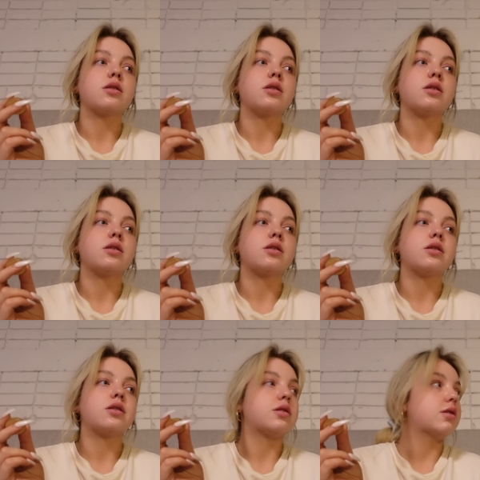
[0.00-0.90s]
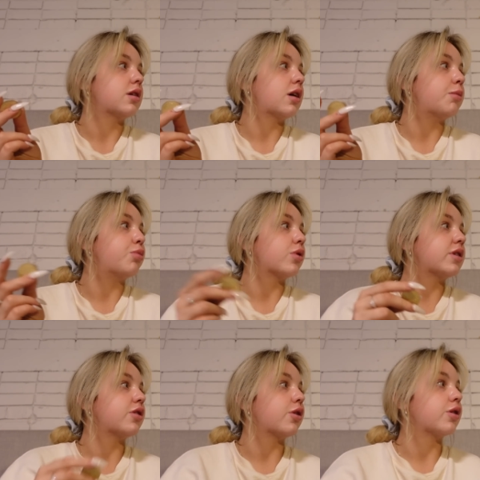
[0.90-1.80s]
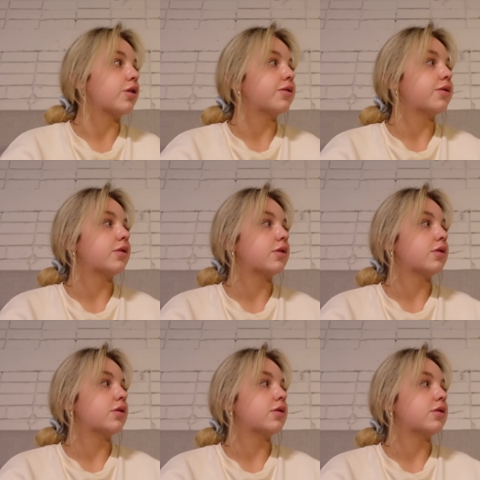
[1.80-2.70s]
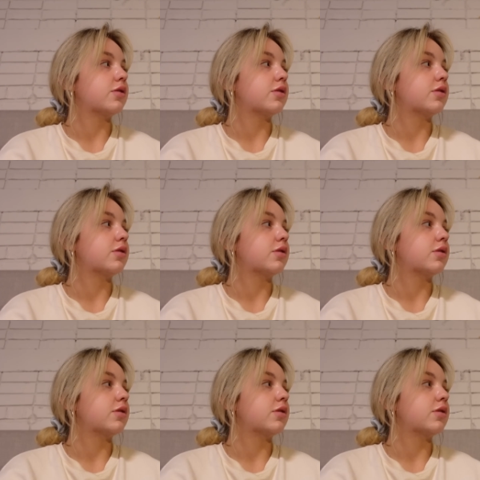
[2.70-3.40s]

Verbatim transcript: And you bought a token. I bought a token off. I sold you a token.